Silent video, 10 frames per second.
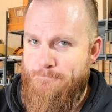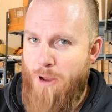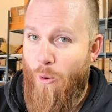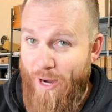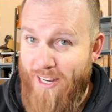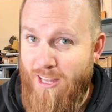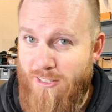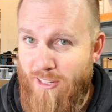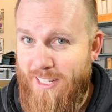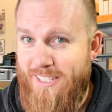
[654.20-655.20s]
We're not
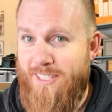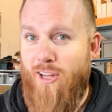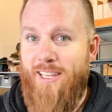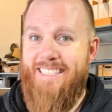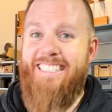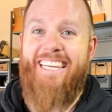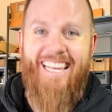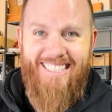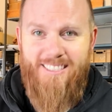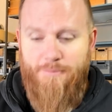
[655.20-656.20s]
gonna install it
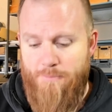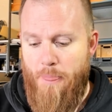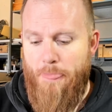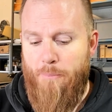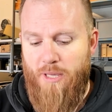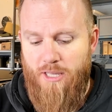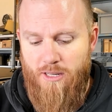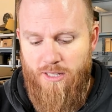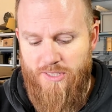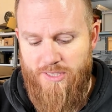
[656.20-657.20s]
yet
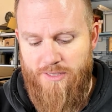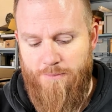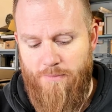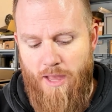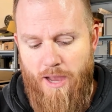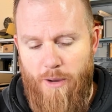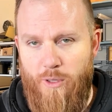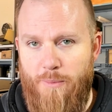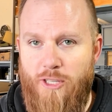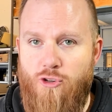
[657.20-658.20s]
because I want
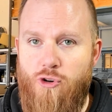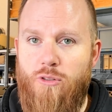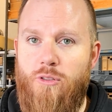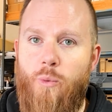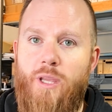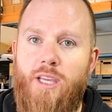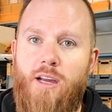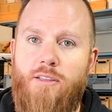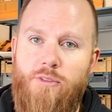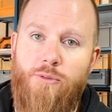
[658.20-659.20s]
to make sure we
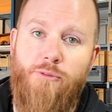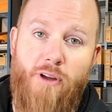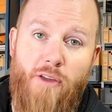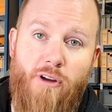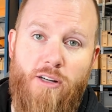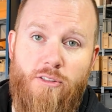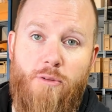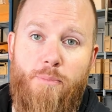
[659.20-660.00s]
got to 500